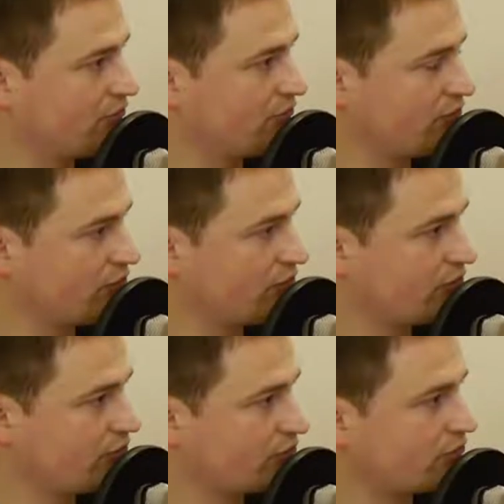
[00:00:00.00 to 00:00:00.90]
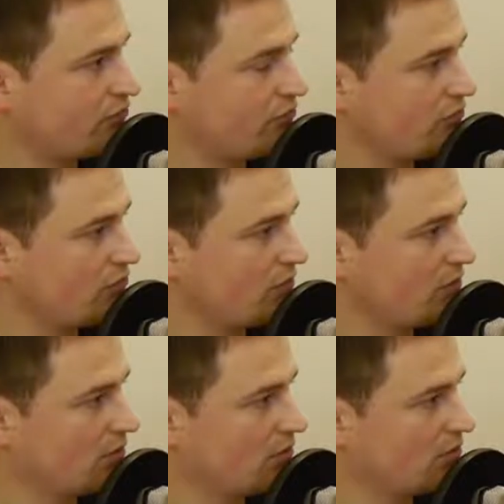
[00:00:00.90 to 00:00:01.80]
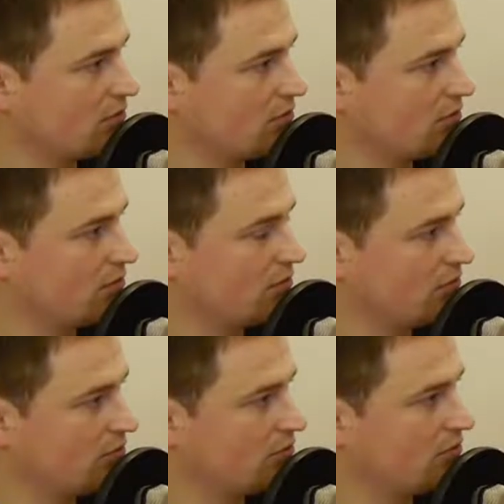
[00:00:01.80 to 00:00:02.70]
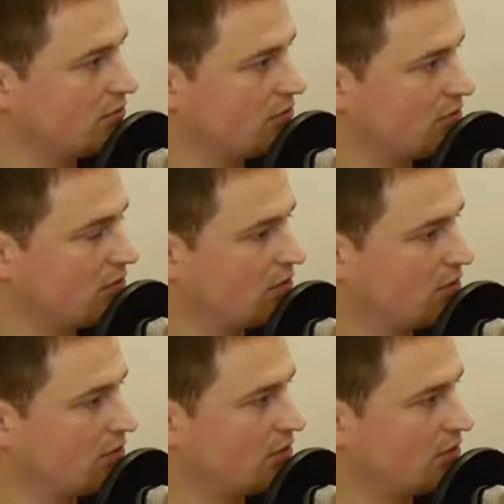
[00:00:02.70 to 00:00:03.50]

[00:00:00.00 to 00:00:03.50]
(not speaking)